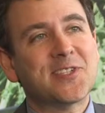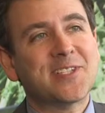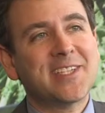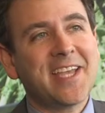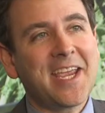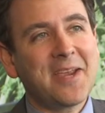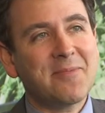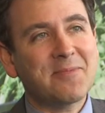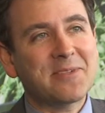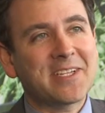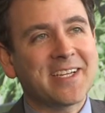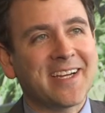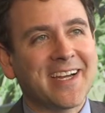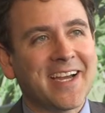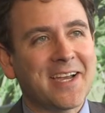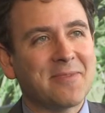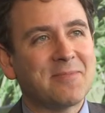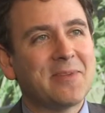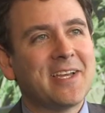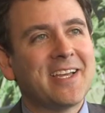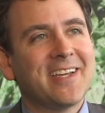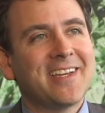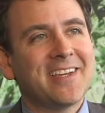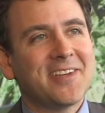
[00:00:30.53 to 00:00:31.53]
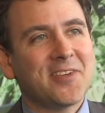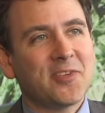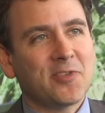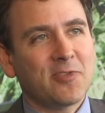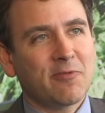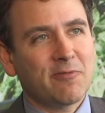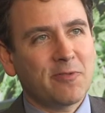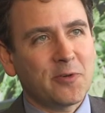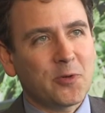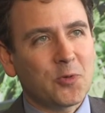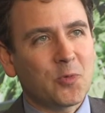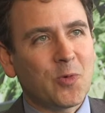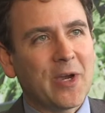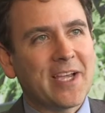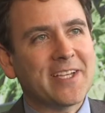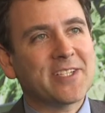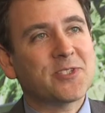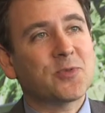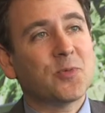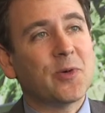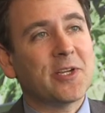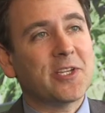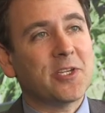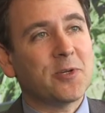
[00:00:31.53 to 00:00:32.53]
same time, food
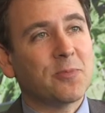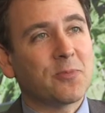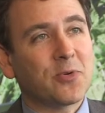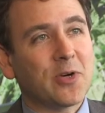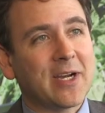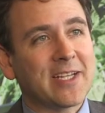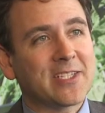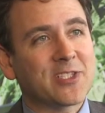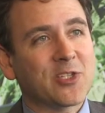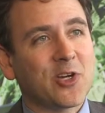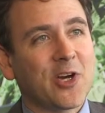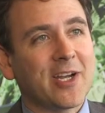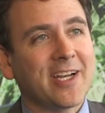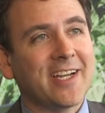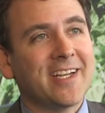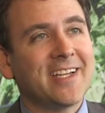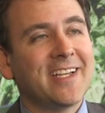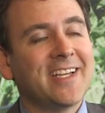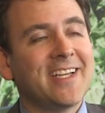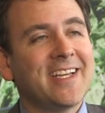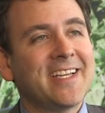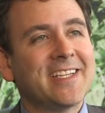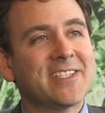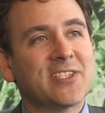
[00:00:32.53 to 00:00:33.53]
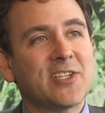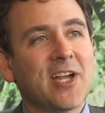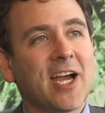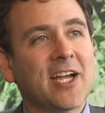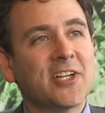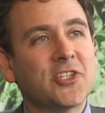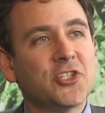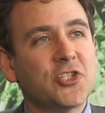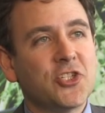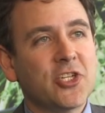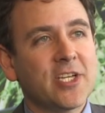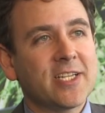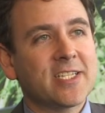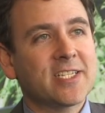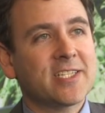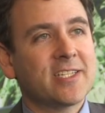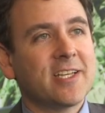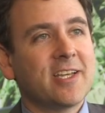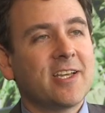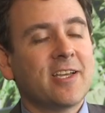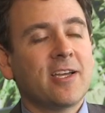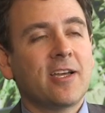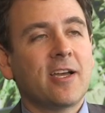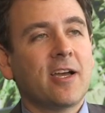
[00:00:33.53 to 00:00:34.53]
waste, when you press on it, is not
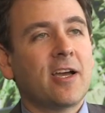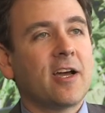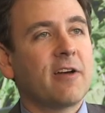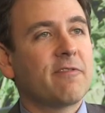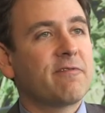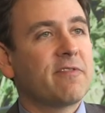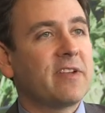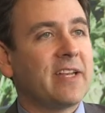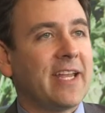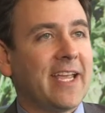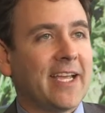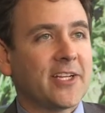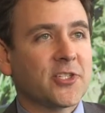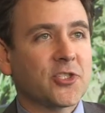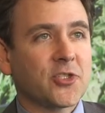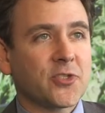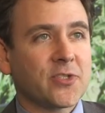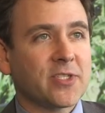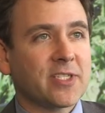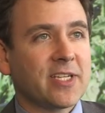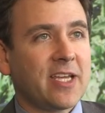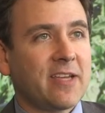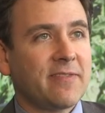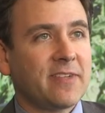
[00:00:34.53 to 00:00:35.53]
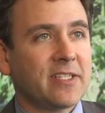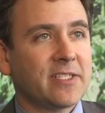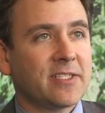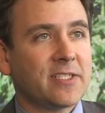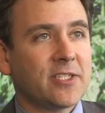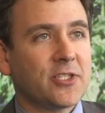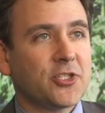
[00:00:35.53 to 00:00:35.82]
just a financial savings